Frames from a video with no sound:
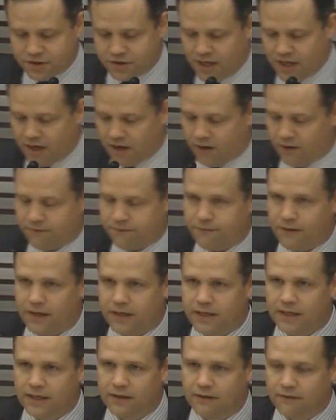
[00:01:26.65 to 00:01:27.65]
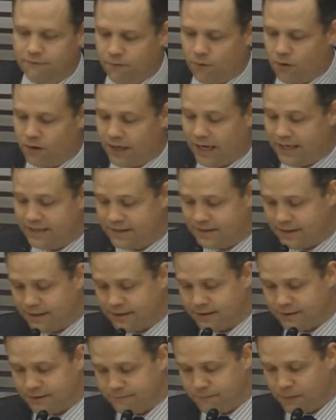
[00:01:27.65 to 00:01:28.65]
share of funding for
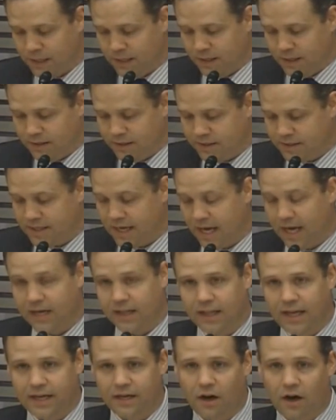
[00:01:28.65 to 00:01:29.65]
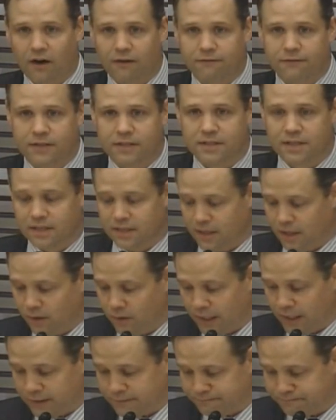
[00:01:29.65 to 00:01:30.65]
NESDAS, the satellite office at
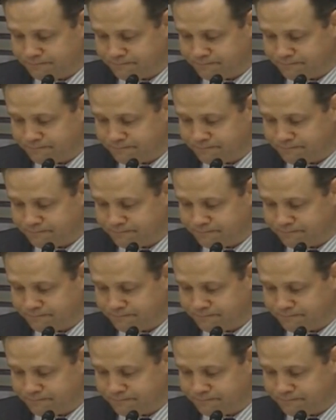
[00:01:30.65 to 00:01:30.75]
NOAA.